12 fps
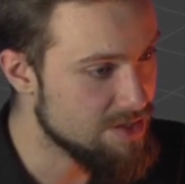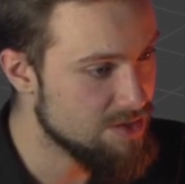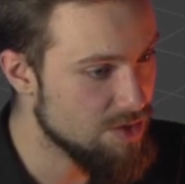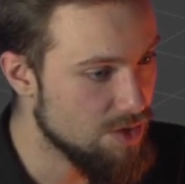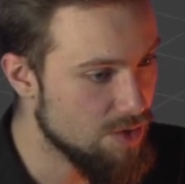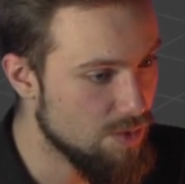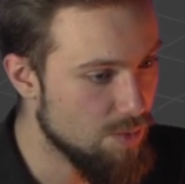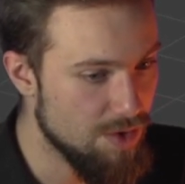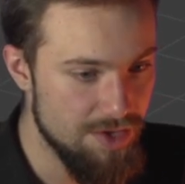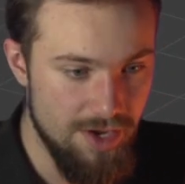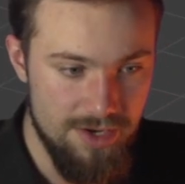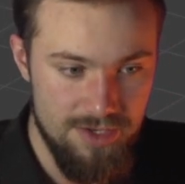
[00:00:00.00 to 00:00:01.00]
So
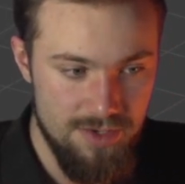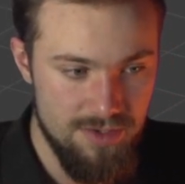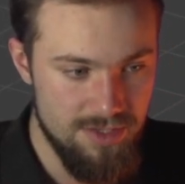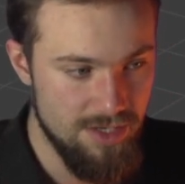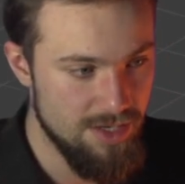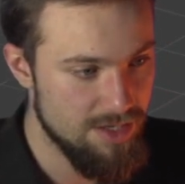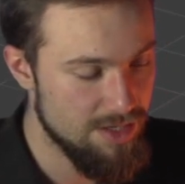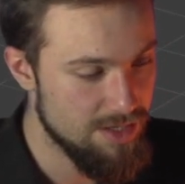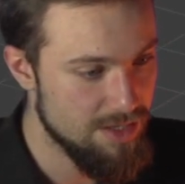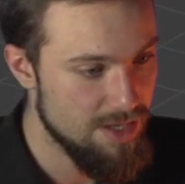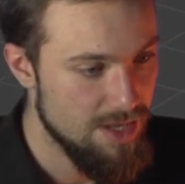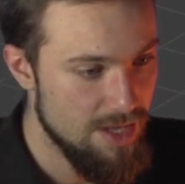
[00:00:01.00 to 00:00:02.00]
what you're going to do is you're going
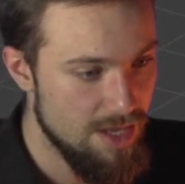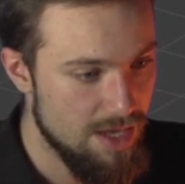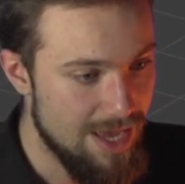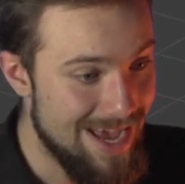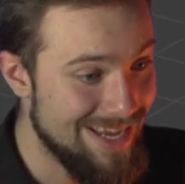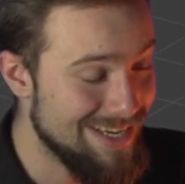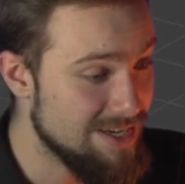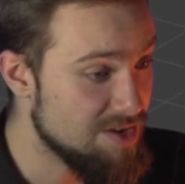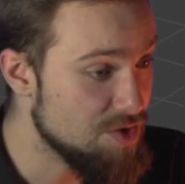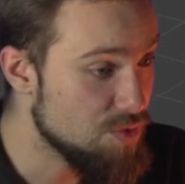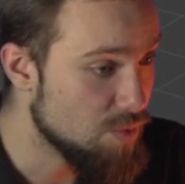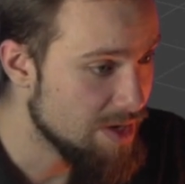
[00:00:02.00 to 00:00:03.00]
to add in a
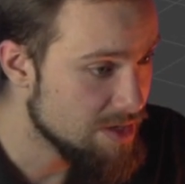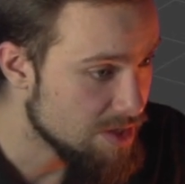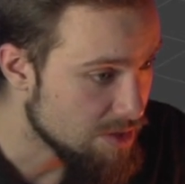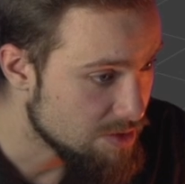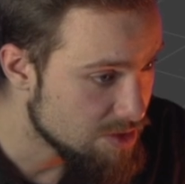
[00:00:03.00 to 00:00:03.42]
new window.